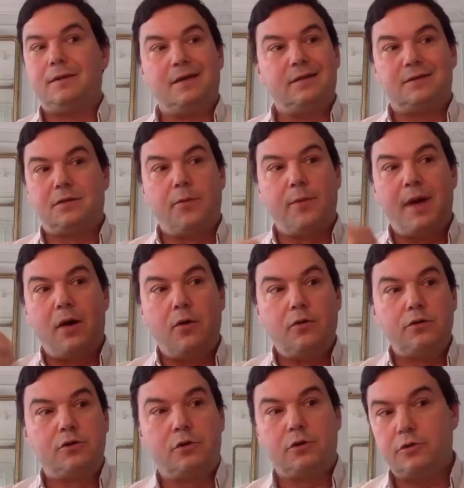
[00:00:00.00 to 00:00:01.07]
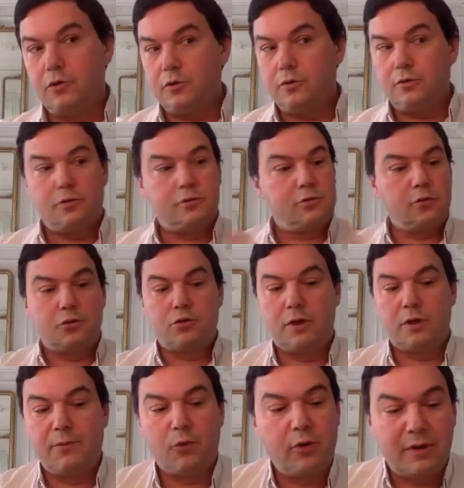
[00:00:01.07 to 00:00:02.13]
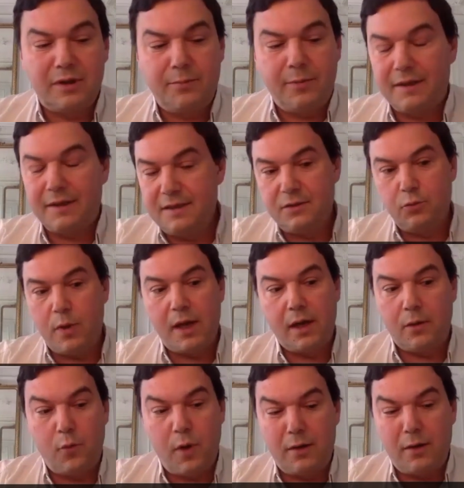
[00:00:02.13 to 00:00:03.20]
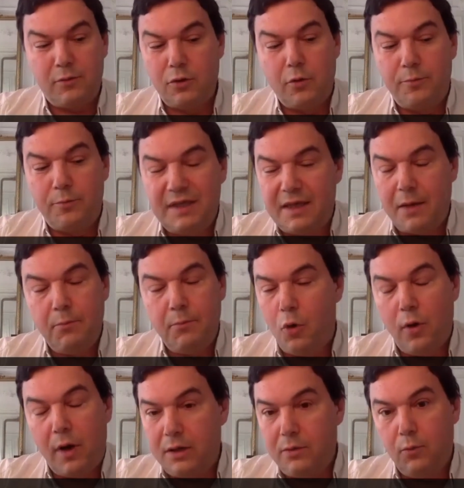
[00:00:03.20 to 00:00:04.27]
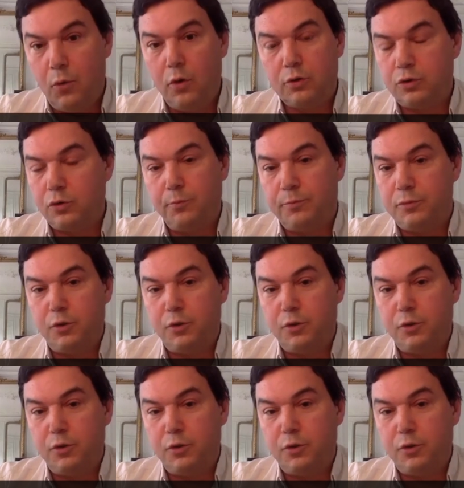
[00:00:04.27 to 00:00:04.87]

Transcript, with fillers: somehow the, the, social democratic parties were, were you know became more and more the,